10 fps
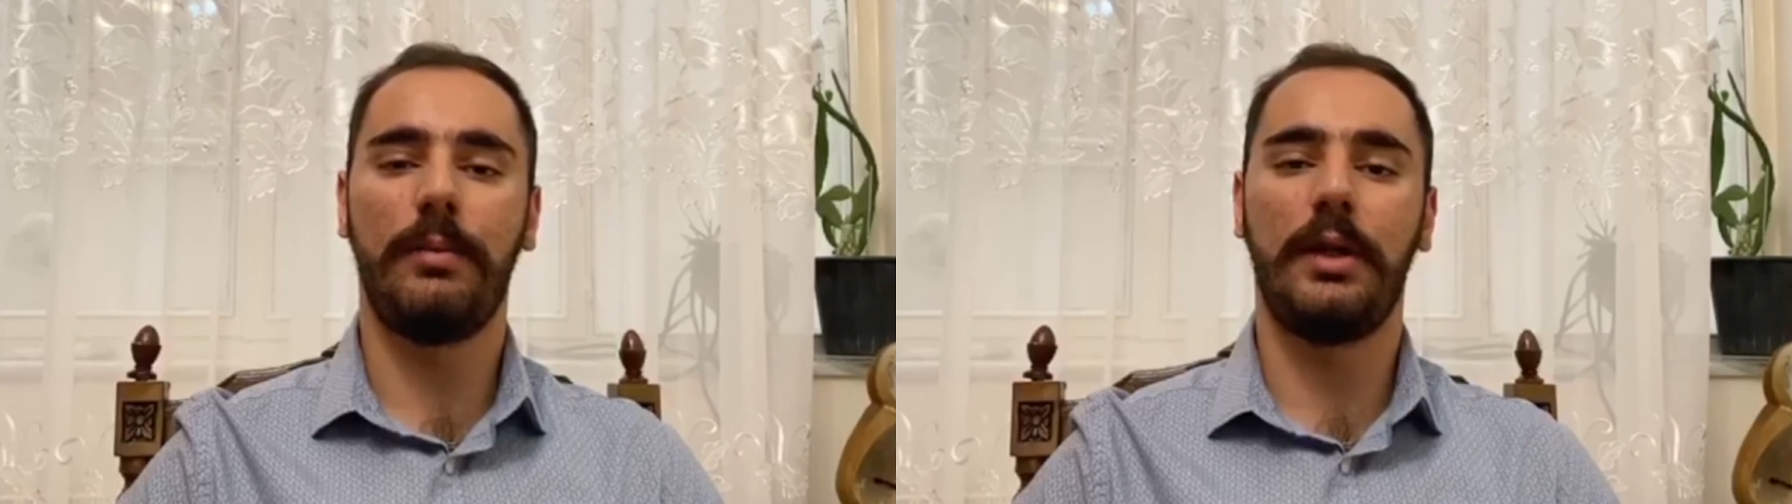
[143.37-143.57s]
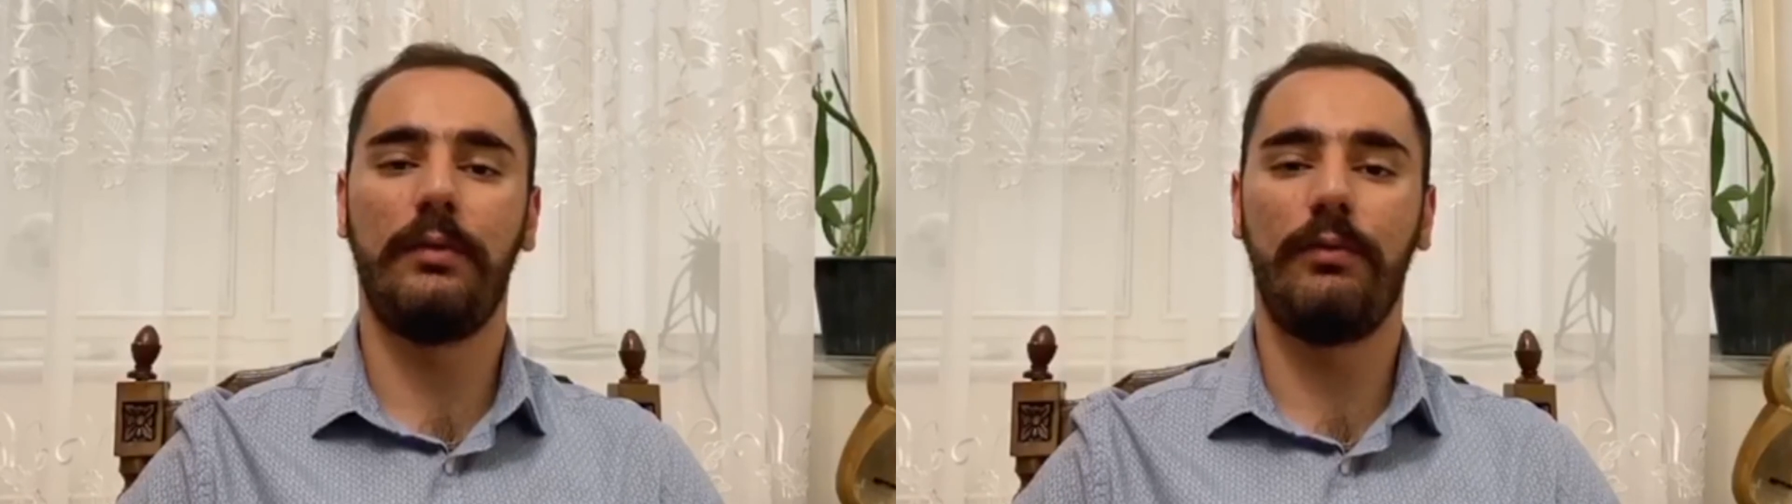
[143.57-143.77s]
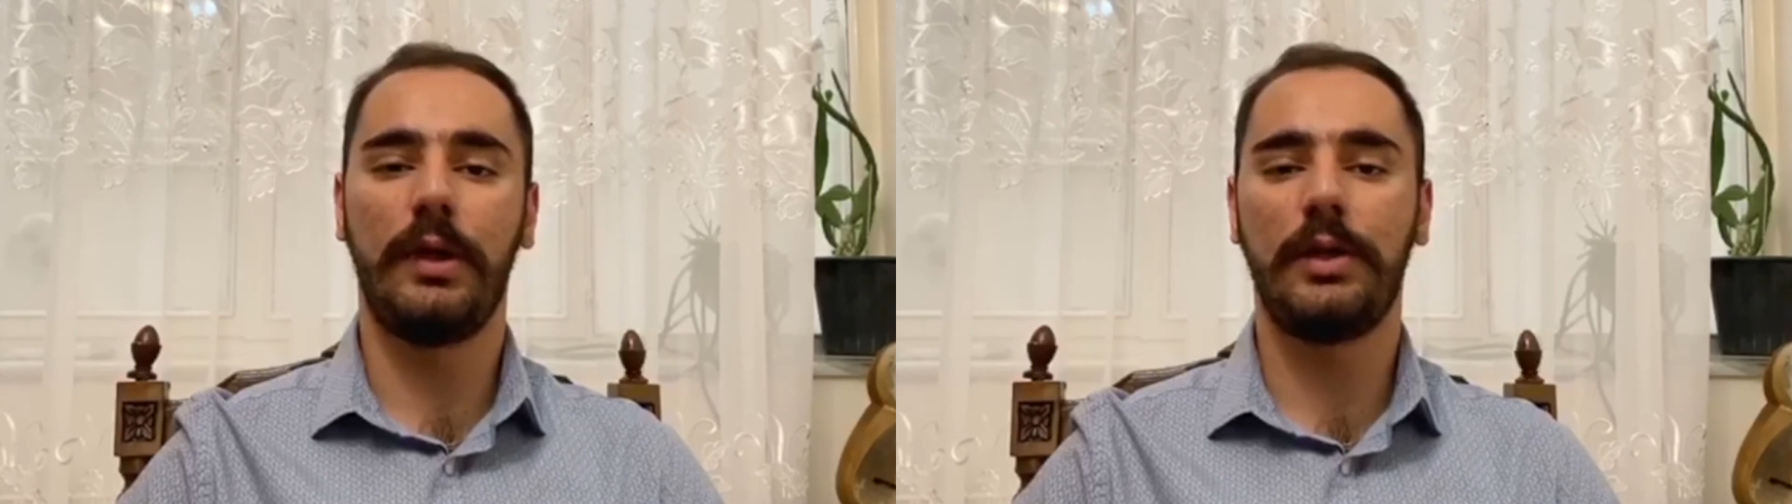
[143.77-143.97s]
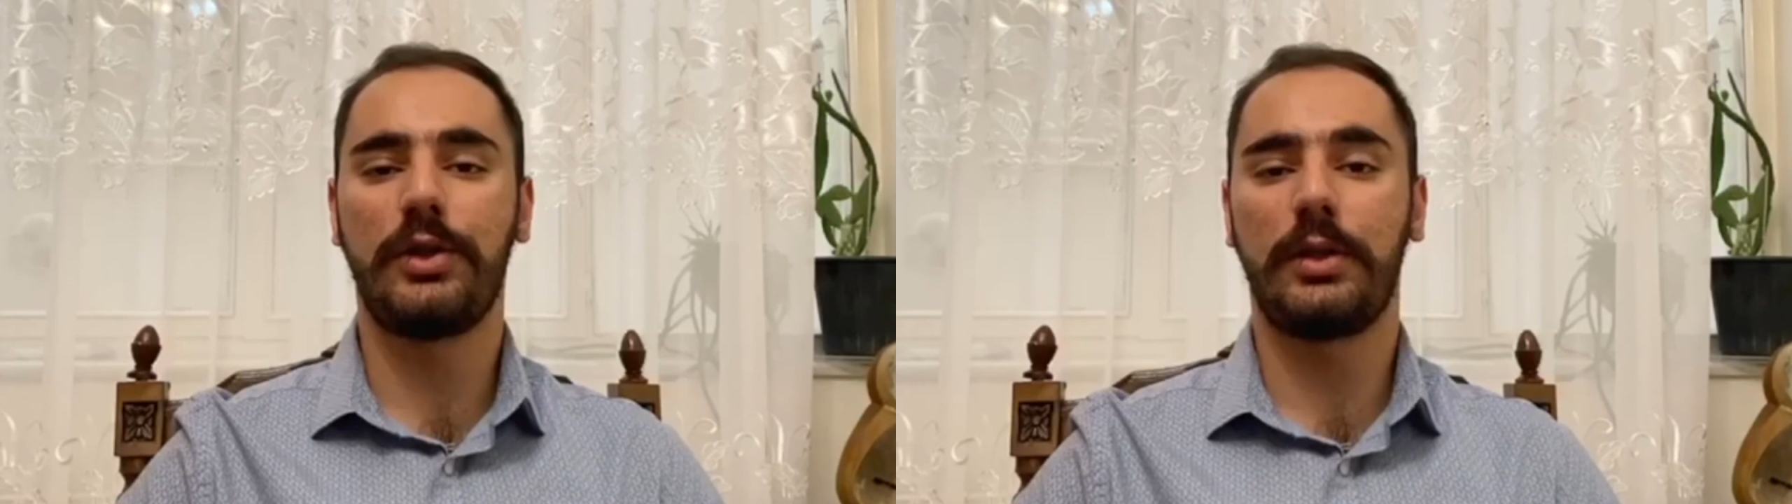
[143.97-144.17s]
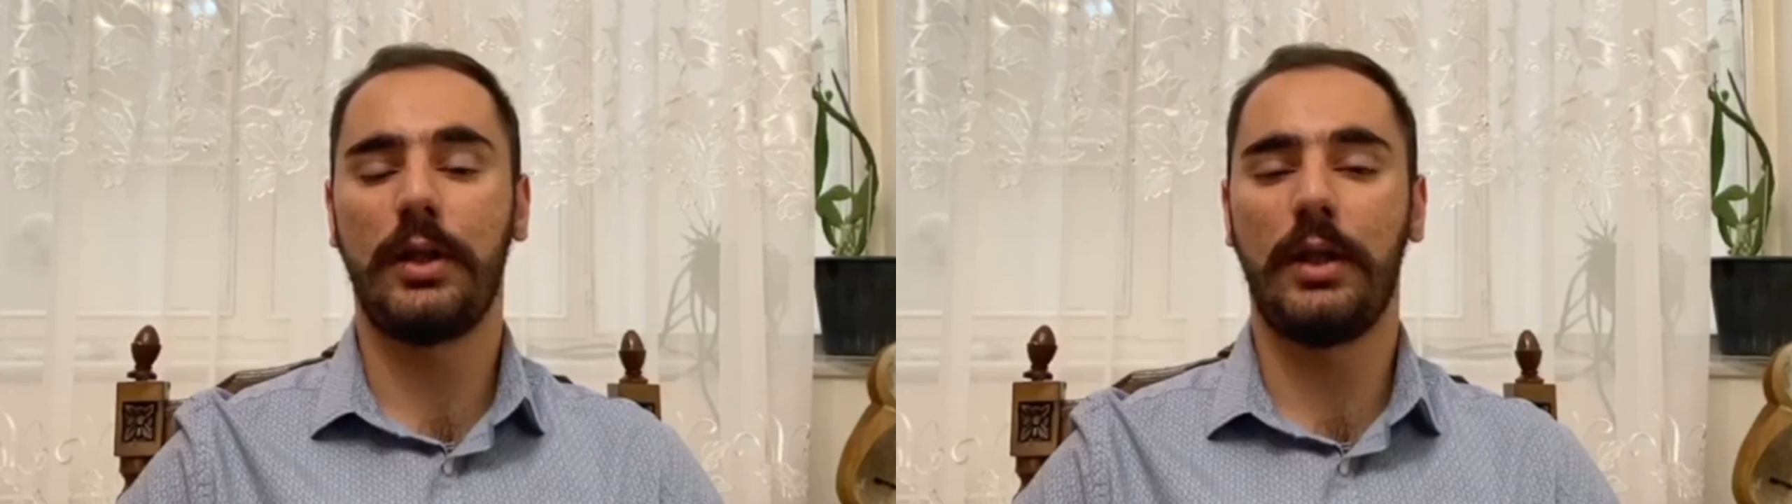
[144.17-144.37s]
in
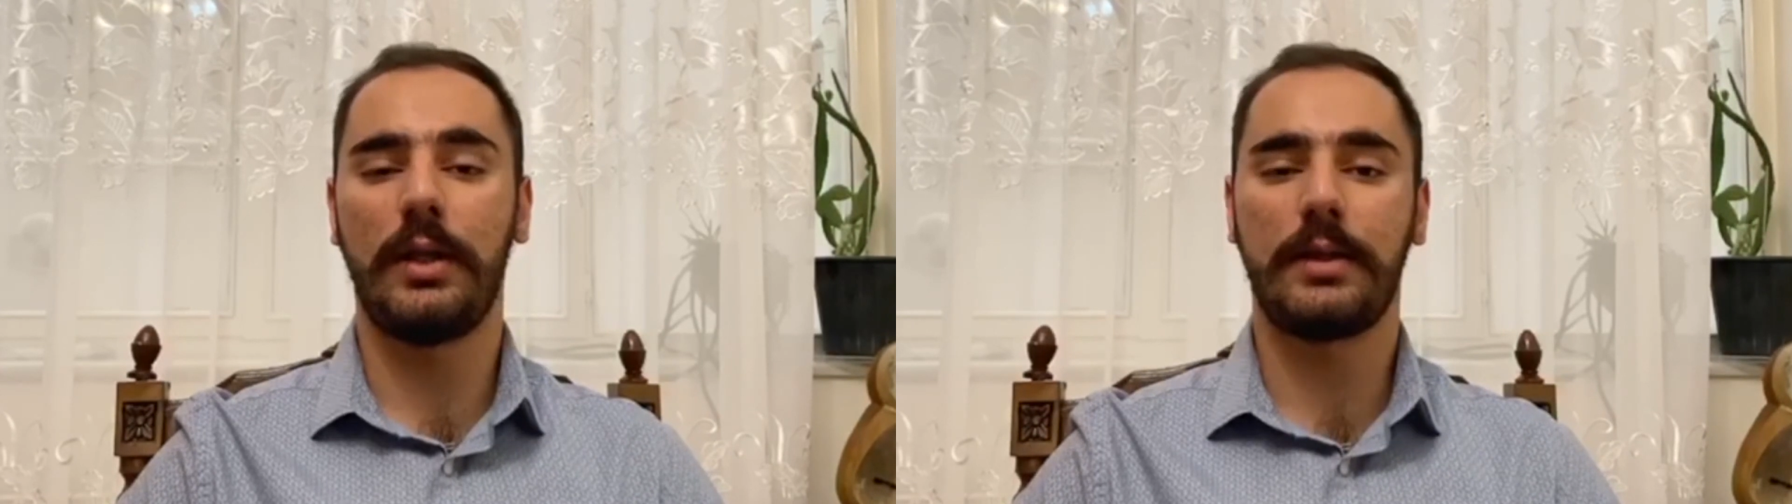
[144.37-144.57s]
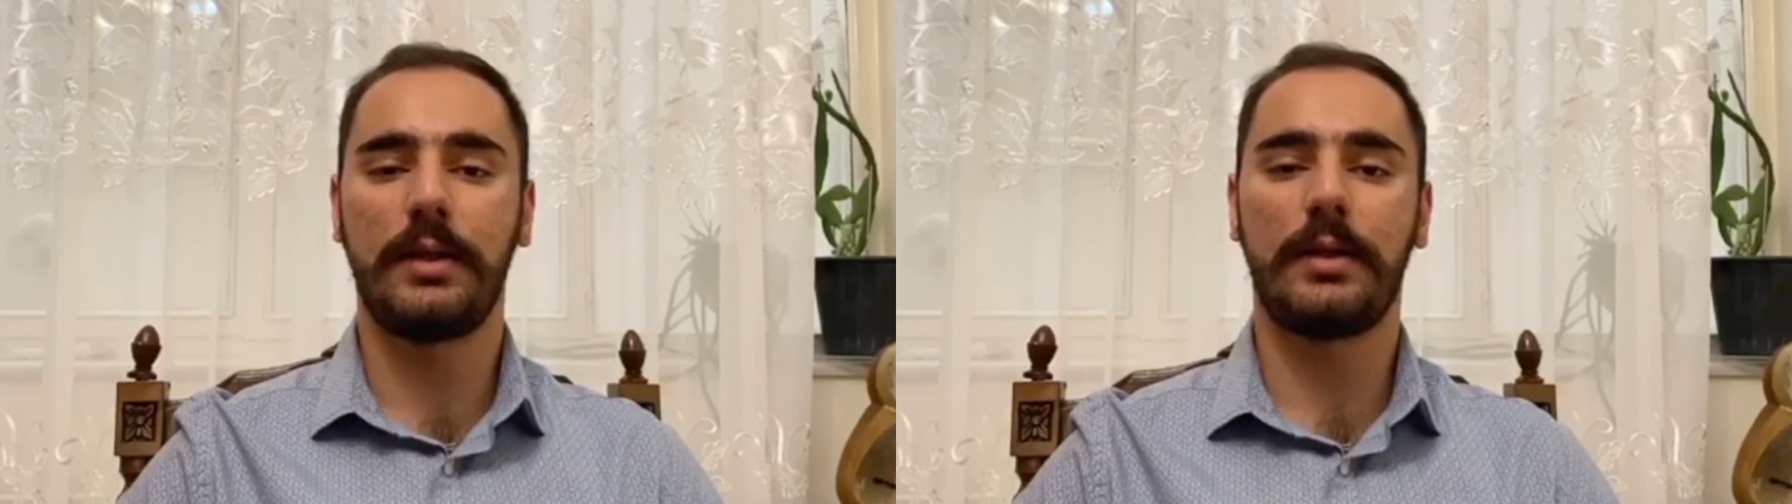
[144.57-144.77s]
which the lessons